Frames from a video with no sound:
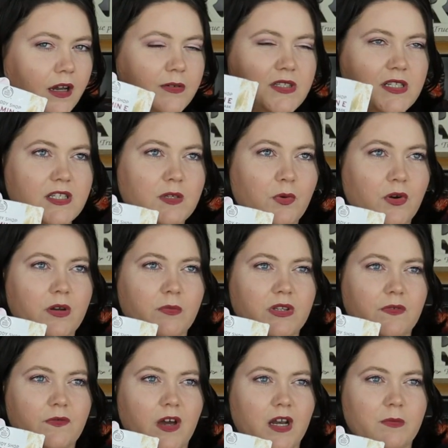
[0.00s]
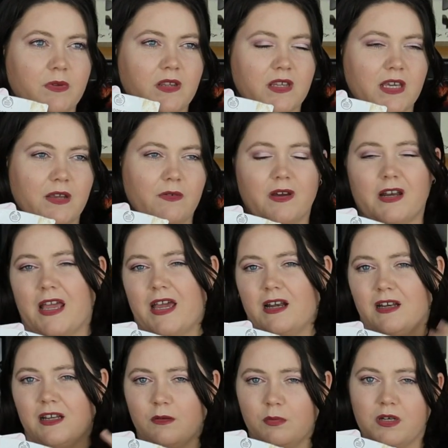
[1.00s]
I was disappointed with the Vitamin C one. I had
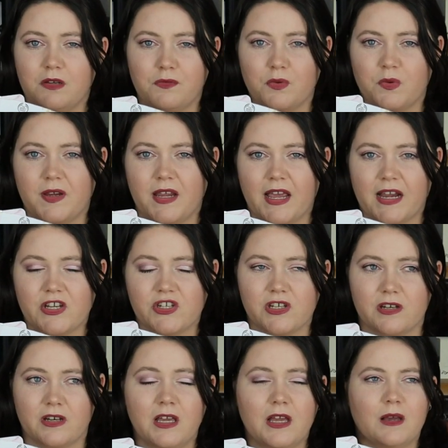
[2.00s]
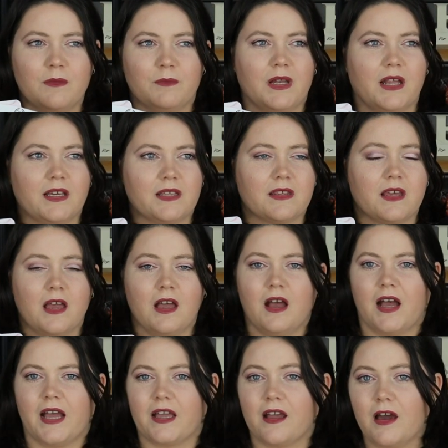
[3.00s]
a little bit of a reaction. Plus,
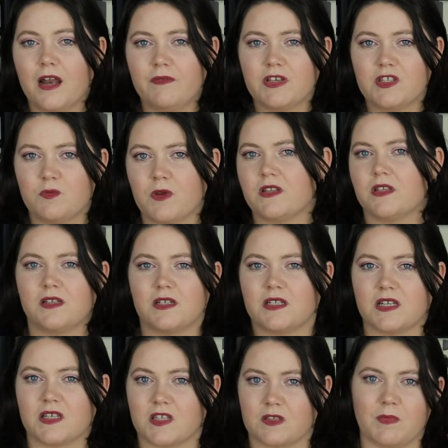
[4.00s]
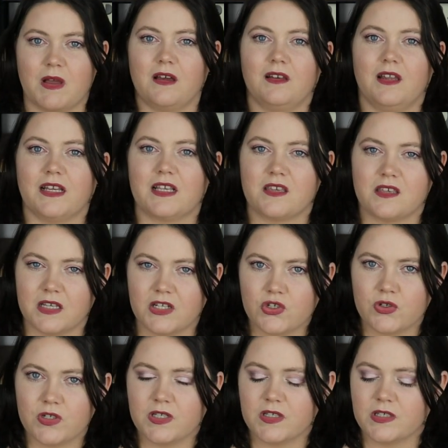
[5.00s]
I kind of expected it to smell like
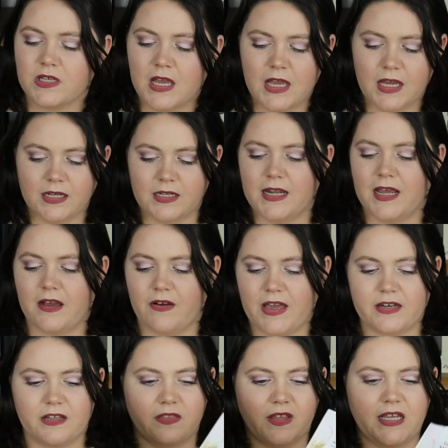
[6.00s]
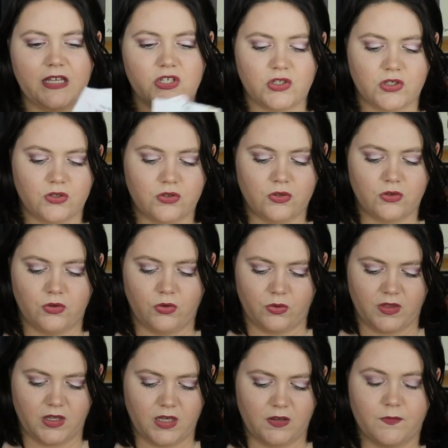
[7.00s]
citrus. Now, out of these two,
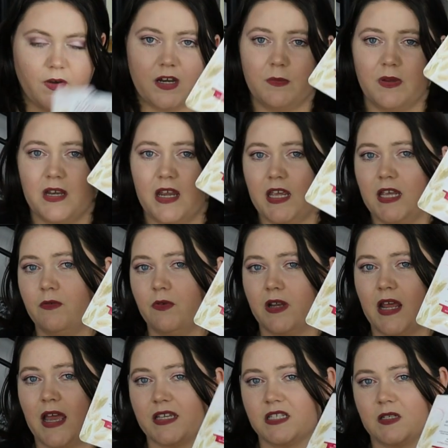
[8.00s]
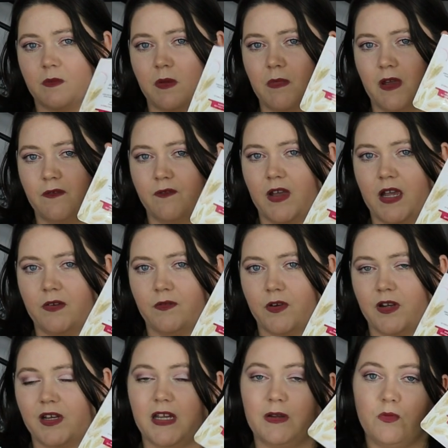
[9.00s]
the Vitamin E one has to be my
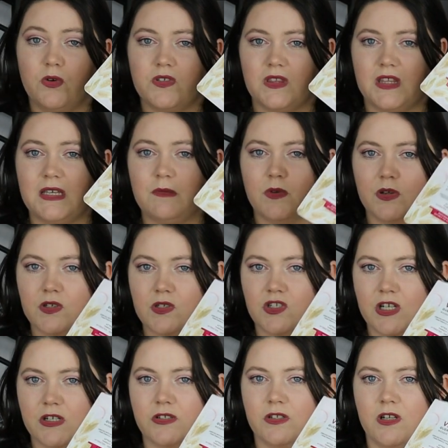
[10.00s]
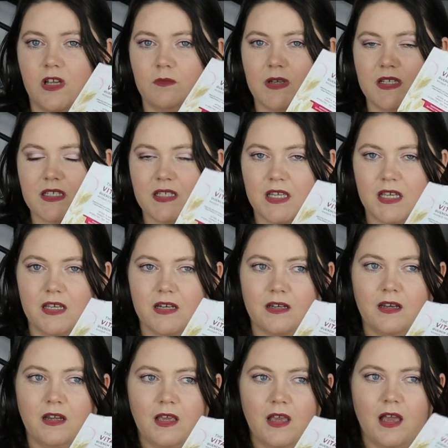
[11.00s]
favourite. It was the most gentle on my
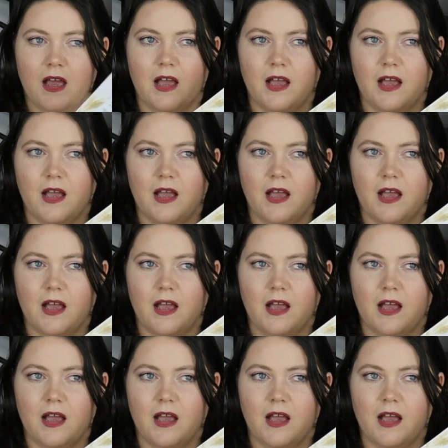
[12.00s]
skin.